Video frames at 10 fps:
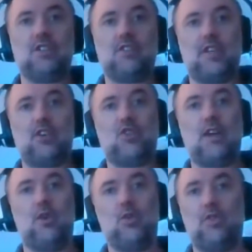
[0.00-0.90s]
So they
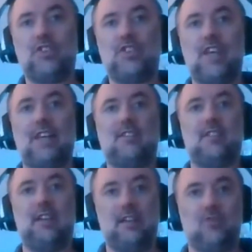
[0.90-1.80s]
create all the sets
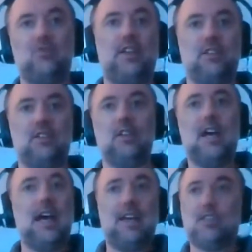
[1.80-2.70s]
in Unreal
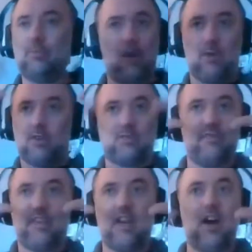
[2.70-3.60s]
and just pop on some
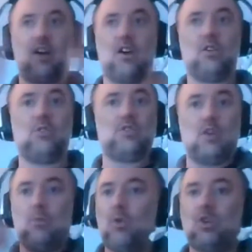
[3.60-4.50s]
VR goggles
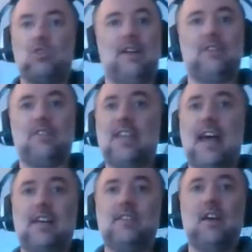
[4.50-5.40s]
and walk around the
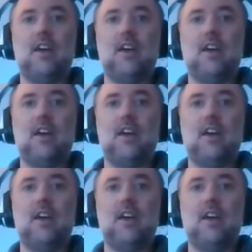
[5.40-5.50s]
set.